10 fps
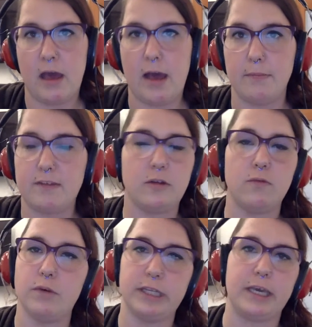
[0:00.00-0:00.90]
This
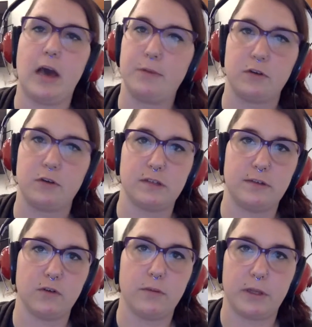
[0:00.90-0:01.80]
can really up your
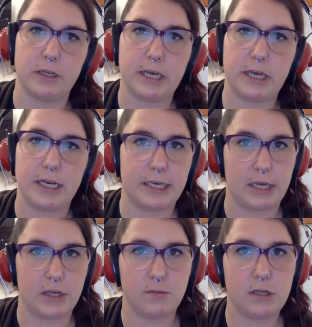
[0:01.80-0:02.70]
deliverability and
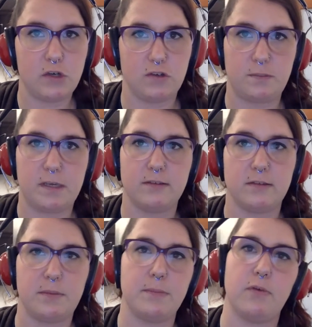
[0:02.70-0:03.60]
engagement just because
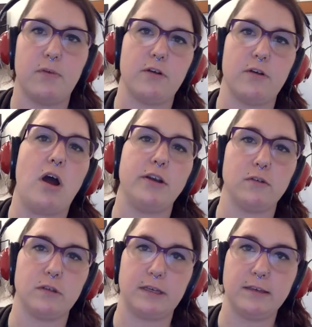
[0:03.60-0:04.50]
the people that are on
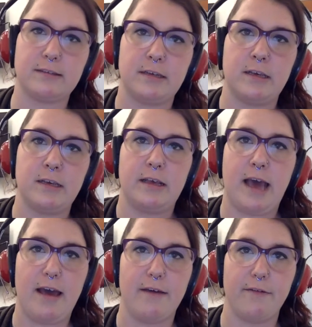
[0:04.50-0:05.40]
your list
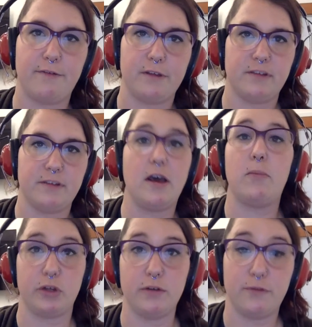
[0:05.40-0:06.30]
have
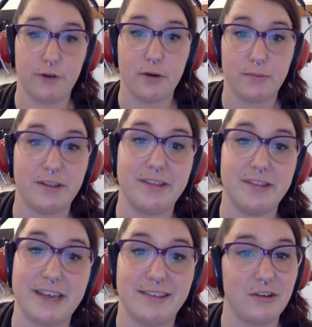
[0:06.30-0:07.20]
double confirmed that
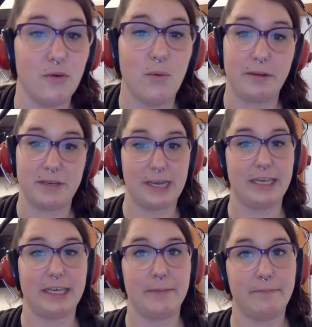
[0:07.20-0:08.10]
they still want to be
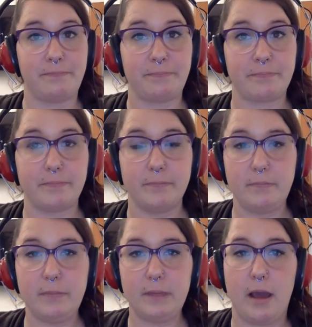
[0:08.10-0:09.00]
getting it.
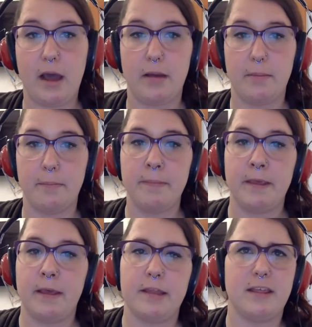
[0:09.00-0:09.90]
The
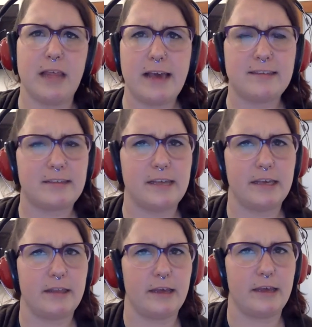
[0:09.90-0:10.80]
last
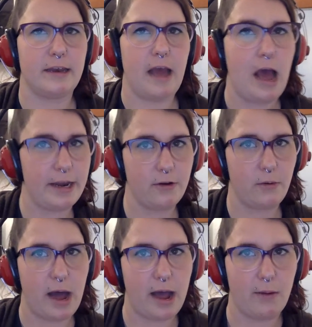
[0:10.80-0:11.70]
thing that I know
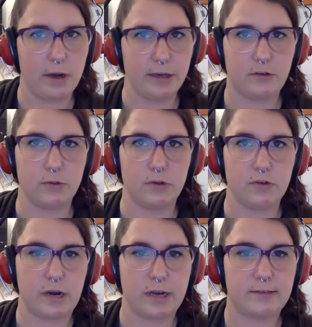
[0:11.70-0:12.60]
I wanted to
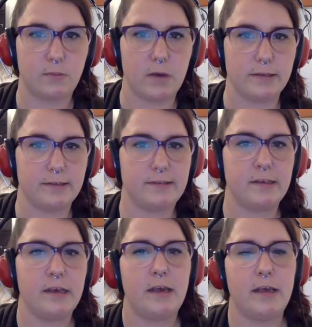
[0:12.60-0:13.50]
address was
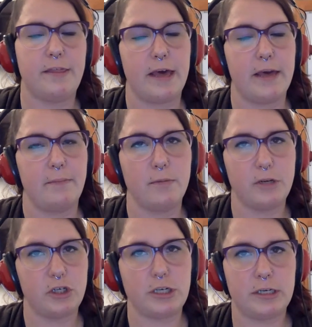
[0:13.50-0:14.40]
that
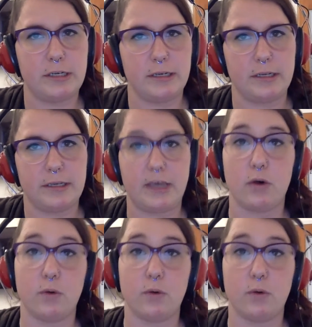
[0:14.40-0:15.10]
permission can go